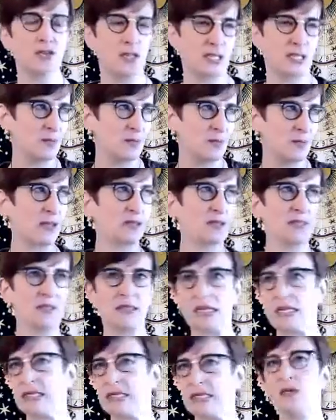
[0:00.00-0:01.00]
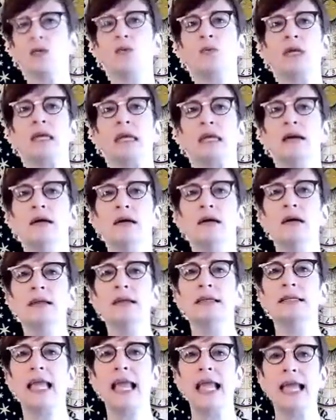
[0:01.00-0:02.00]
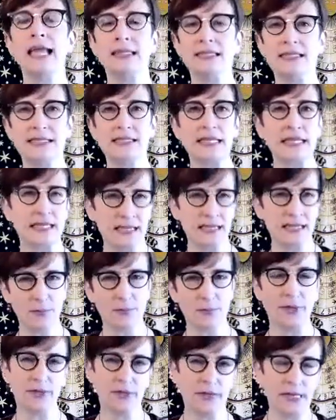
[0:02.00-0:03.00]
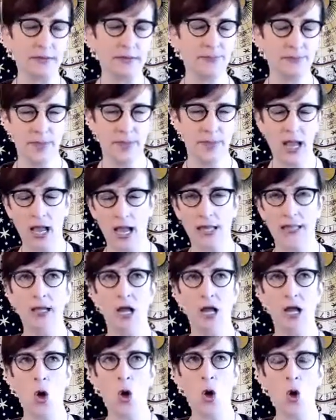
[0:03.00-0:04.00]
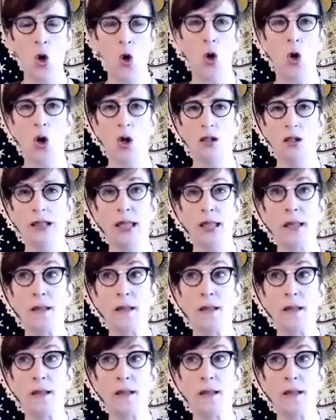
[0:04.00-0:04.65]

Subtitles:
It's about the things that we can't see typically, not all.